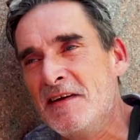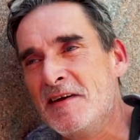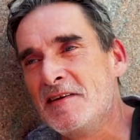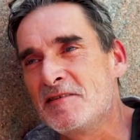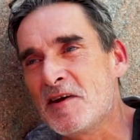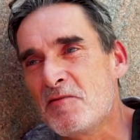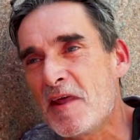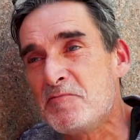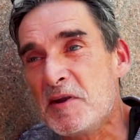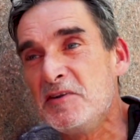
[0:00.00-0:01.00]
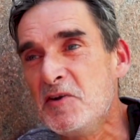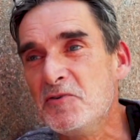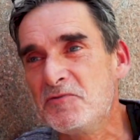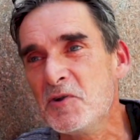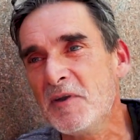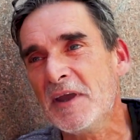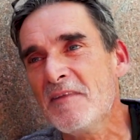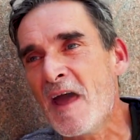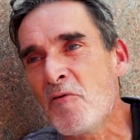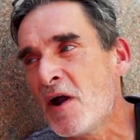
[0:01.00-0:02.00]
Right. So they'd been used, doing
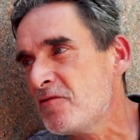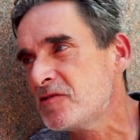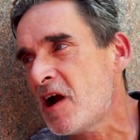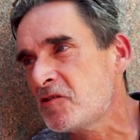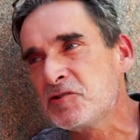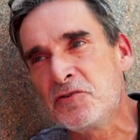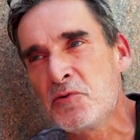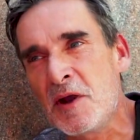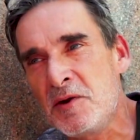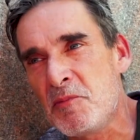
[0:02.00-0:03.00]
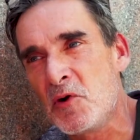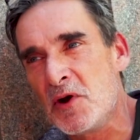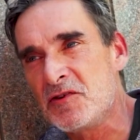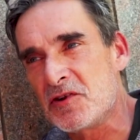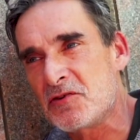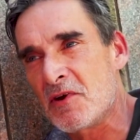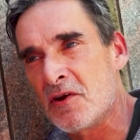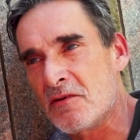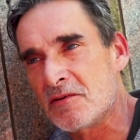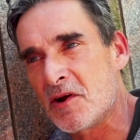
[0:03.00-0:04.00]
it that way for 120 boys at,
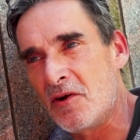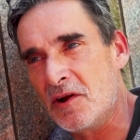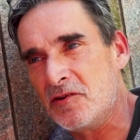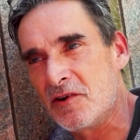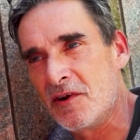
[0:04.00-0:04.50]
at college.